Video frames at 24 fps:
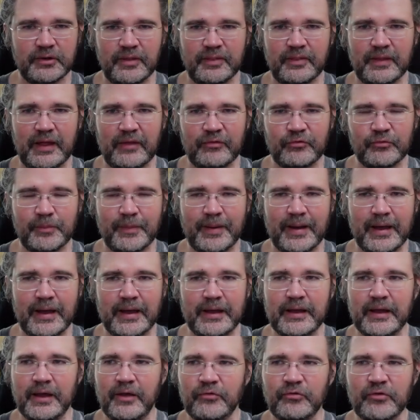And that's
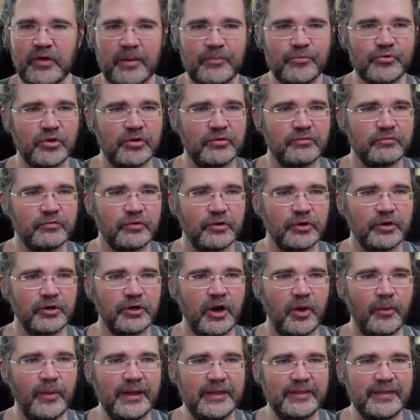my assumption for
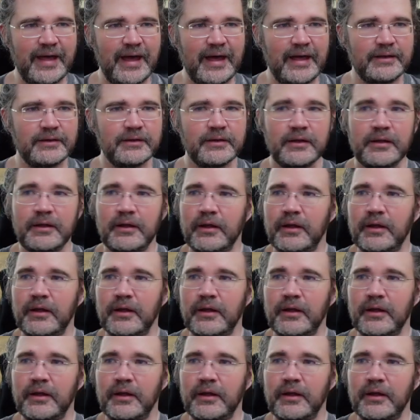growing that